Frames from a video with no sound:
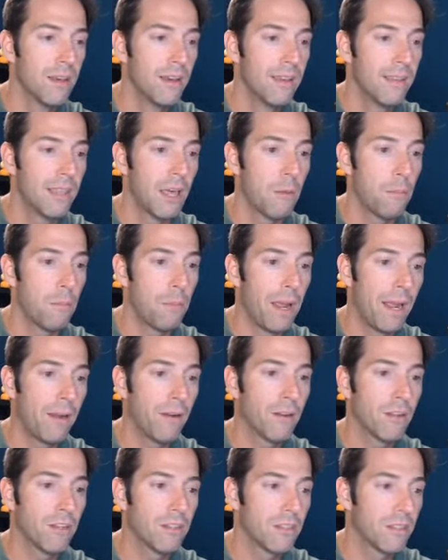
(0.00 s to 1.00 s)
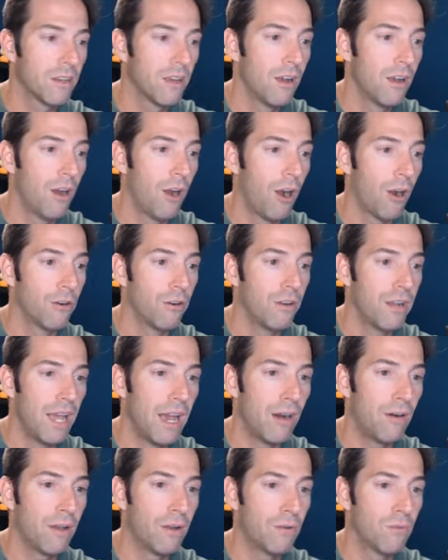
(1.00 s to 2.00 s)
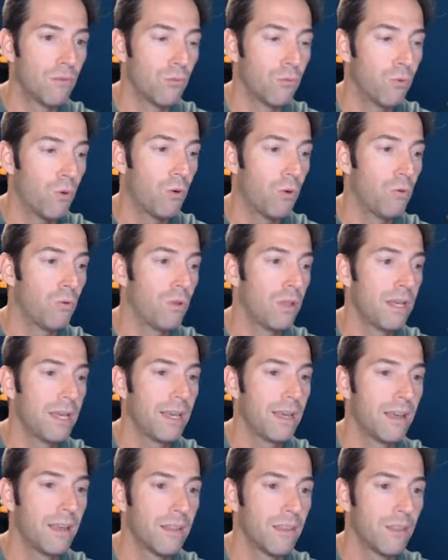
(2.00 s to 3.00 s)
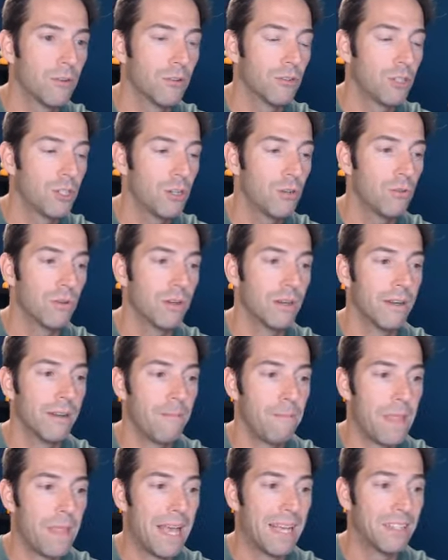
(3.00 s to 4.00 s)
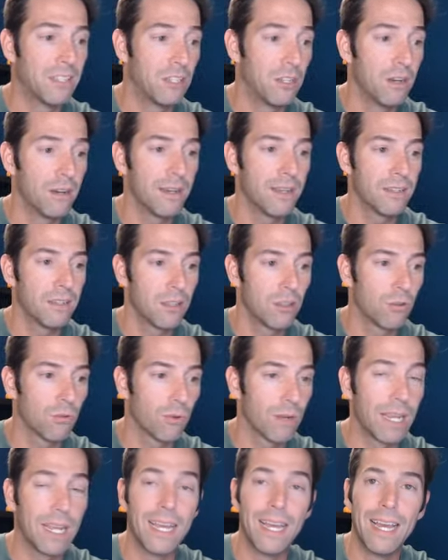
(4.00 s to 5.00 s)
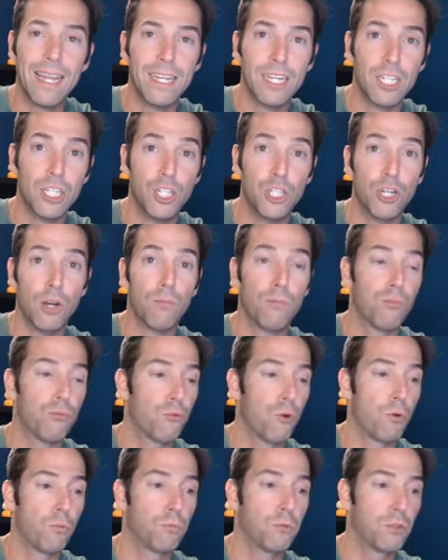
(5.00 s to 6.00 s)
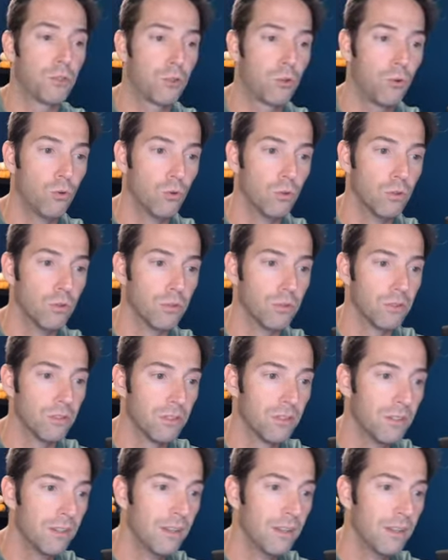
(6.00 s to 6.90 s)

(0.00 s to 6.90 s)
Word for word: that parents are now enrolling their children as young as 3 into jump rope schools